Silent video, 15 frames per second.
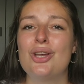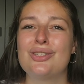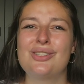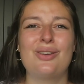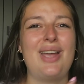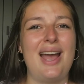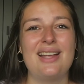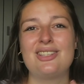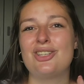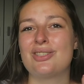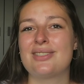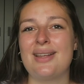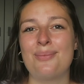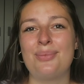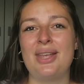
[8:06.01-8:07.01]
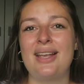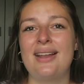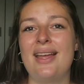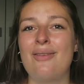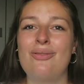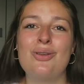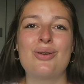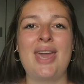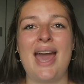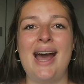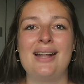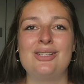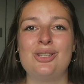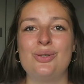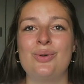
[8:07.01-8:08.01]
So yeah, it's just something, if you
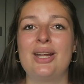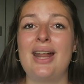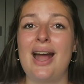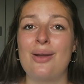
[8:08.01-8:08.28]
can do it,